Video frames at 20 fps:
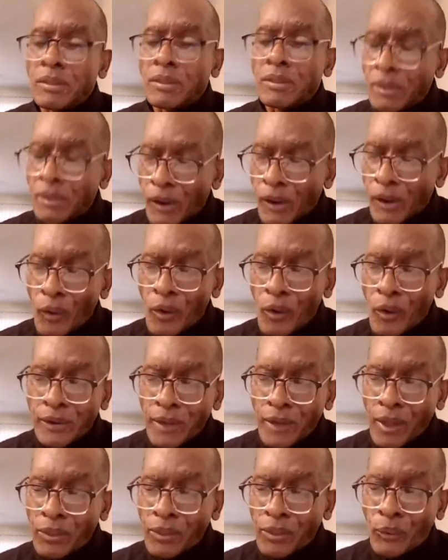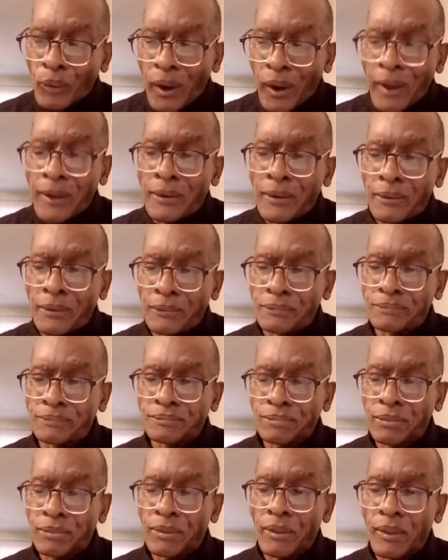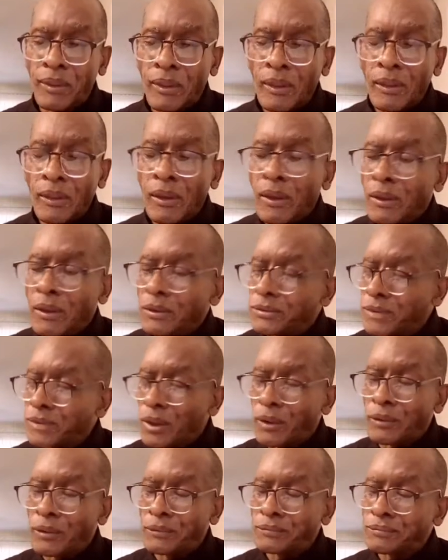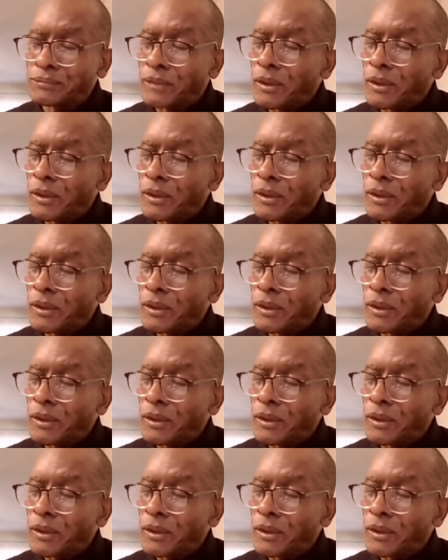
to go another way. So